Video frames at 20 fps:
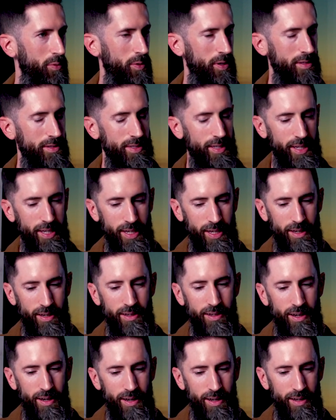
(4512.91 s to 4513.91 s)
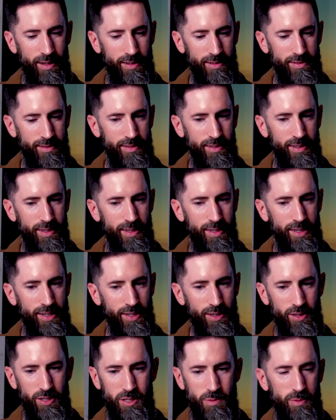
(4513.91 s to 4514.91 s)
who wants any
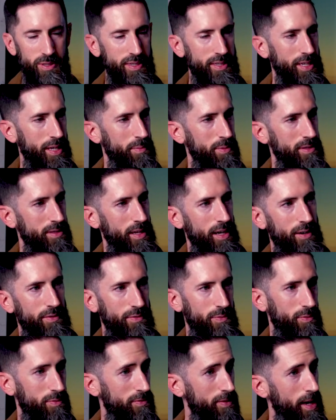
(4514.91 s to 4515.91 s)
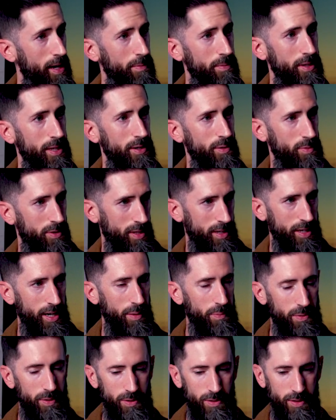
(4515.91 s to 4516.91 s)
Christmas themed stuff, family or with a
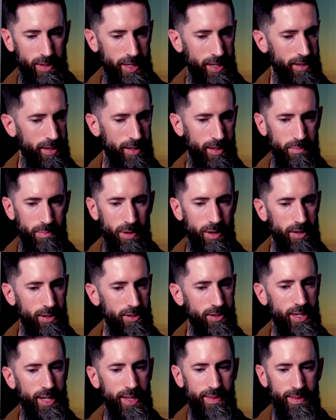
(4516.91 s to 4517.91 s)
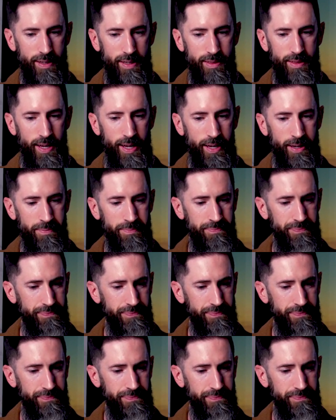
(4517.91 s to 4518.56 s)
couple, like a partner or anything like that.